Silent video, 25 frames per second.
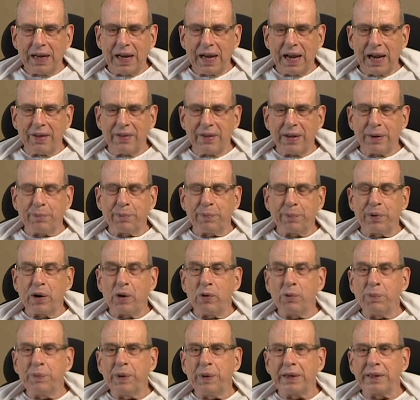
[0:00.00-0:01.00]
and then
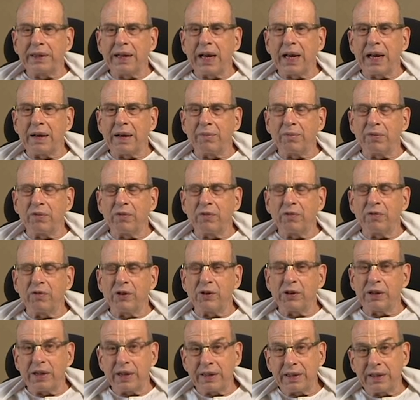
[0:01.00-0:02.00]
Prabhupada came
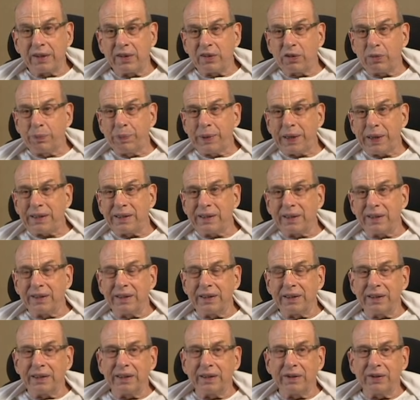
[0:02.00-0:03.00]
very
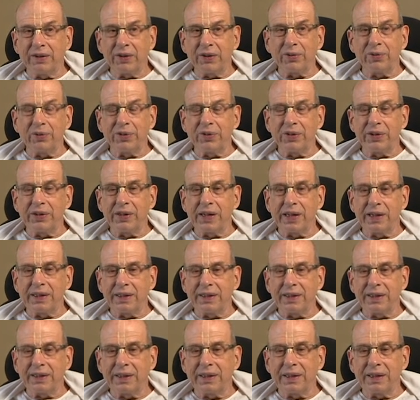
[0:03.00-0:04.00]
unexpectedly. This was in
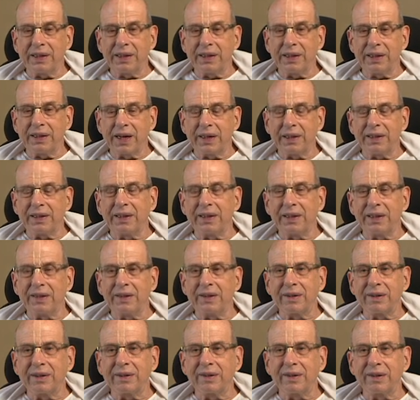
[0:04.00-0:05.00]

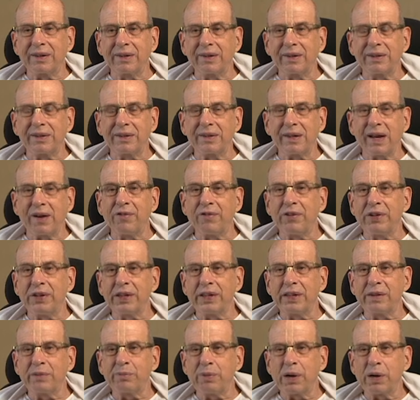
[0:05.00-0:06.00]

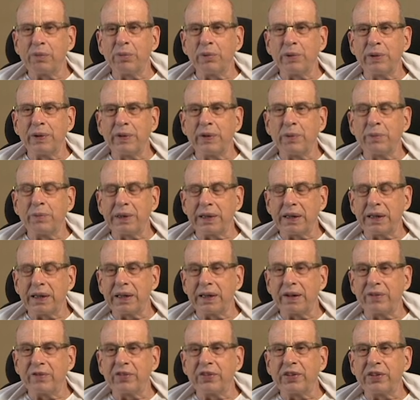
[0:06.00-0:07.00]
1970, probably in the
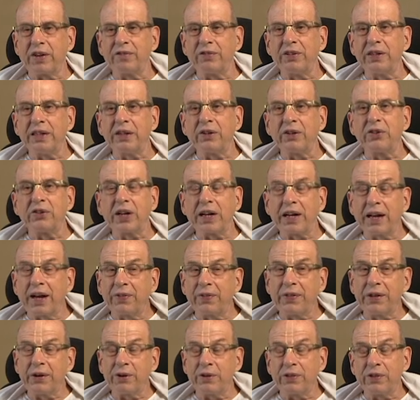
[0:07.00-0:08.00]
beginning of 70, because I
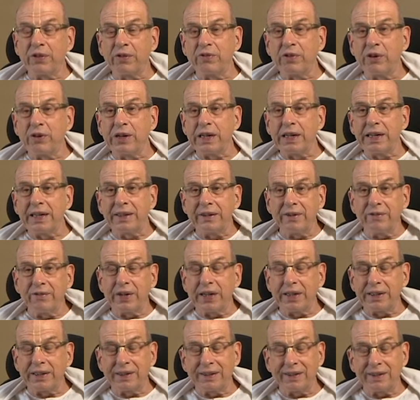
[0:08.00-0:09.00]
got there at the very end of
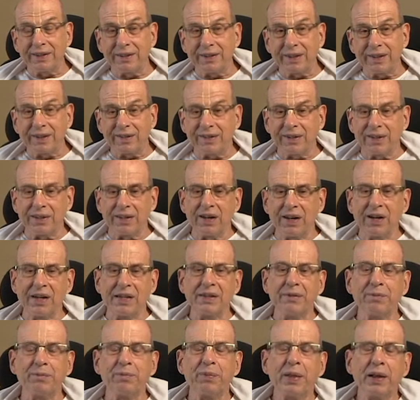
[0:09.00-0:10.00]

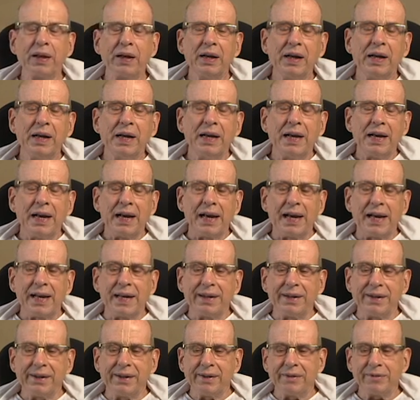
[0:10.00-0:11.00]
1969.
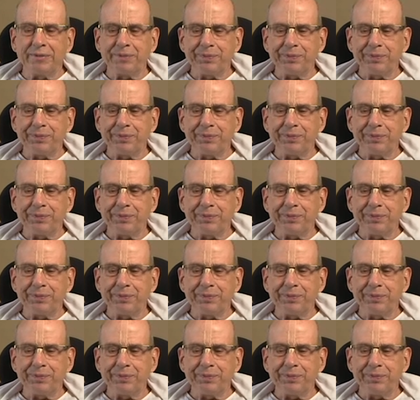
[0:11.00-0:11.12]
And